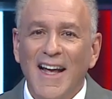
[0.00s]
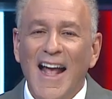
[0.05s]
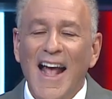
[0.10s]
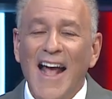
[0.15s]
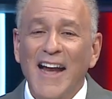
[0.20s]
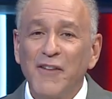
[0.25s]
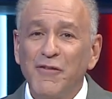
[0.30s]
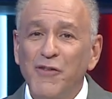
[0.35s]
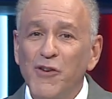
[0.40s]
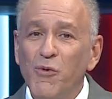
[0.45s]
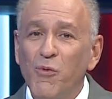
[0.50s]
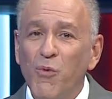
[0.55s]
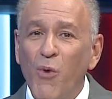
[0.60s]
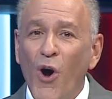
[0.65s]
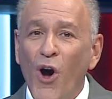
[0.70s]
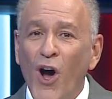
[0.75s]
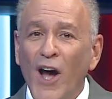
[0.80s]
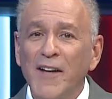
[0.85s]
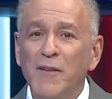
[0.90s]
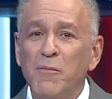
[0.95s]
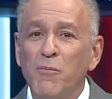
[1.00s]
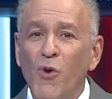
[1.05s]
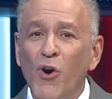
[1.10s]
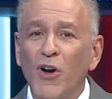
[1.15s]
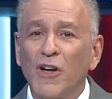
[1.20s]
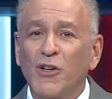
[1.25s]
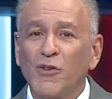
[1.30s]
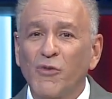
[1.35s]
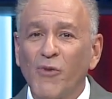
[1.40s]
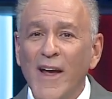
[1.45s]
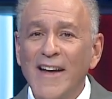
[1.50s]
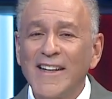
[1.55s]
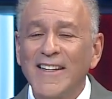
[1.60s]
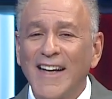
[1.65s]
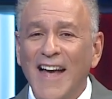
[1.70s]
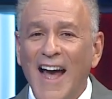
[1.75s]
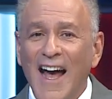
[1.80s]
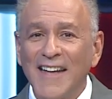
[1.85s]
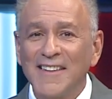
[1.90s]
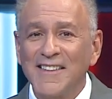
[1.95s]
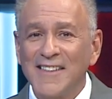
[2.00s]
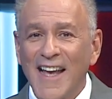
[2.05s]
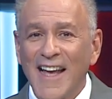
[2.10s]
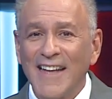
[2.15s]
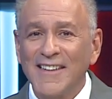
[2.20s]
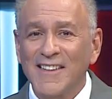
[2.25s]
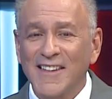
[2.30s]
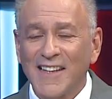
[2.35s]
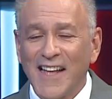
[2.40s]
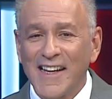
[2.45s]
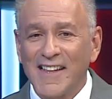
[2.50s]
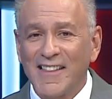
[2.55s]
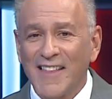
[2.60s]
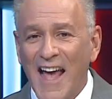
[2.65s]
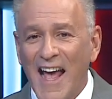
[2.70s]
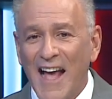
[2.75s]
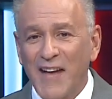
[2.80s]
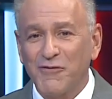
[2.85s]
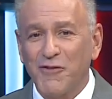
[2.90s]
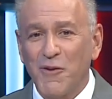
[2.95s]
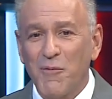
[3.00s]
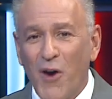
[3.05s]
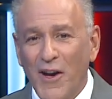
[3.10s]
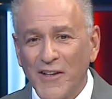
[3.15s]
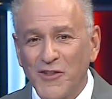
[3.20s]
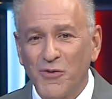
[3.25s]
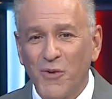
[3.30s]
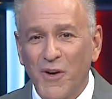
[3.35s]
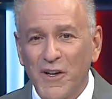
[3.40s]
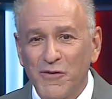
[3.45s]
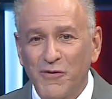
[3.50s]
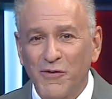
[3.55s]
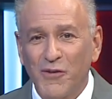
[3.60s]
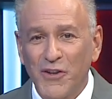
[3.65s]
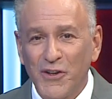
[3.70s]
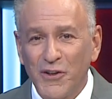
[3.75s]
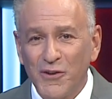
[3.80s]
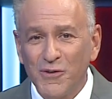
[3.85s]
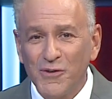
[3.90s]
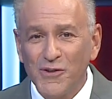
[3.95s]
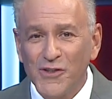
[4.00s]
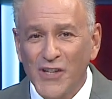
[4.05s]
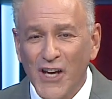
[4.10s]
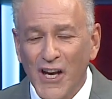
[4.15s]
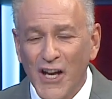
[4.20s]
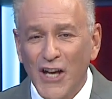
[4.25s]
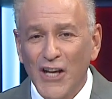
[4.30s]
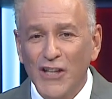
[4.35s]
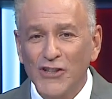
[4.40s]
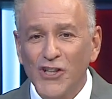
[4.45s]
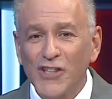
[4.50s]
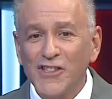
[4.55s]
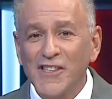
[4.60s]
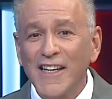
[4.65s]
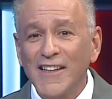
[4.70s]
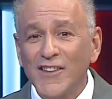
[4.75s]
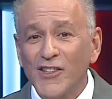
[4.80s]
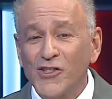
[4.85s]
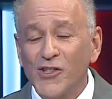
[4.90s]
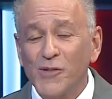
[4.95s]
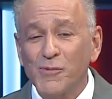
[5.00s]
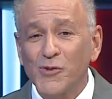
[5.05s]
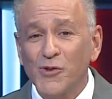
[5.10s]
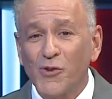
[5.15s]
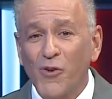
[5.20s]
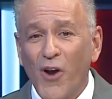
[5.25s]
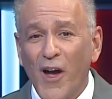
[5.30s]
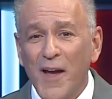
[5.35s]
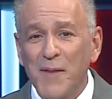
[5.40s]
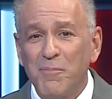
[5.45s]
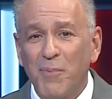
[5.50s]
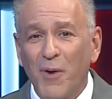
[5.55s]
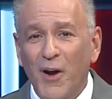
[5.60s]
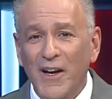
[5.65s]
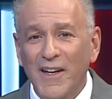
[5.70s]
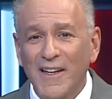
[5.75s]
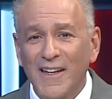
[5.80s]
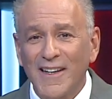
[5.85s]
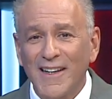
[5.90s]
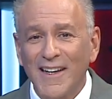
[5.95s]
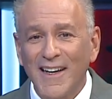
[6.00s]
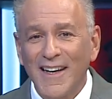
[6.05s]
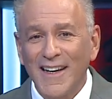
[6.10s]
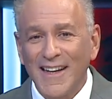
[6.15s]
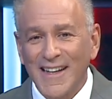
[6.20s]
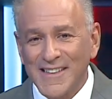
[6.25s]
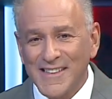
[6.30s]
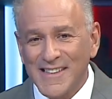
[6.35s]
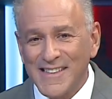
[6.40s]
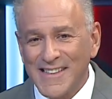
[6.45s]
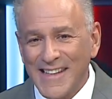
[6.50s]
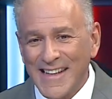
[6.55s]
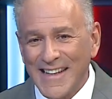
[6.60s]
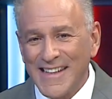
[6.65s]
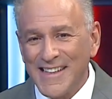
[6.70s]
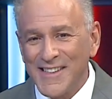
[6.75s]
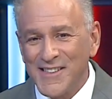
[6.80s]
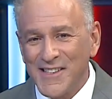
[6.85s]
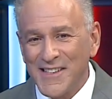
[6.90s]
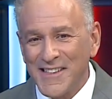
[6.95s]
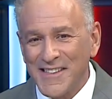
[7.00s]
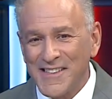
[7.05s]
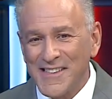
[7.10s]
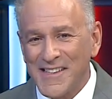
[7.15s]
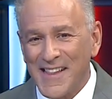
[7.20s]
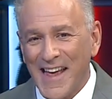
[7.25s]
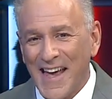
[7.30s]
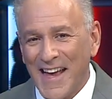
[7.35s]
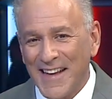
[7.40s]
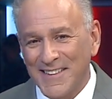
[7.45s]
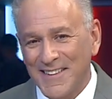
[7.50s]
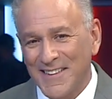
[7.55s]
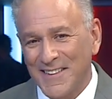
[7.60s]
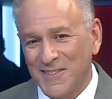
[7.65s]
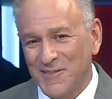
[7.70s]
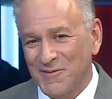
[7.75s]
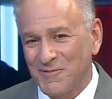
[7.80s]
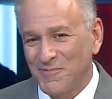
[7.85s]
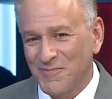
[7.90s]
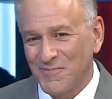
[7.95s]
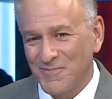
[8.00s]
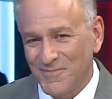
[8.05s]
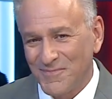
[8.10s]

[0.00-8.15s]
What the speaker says: And if you want more great content like that from i24 News, just hit the subscribe button. It's as easy as that.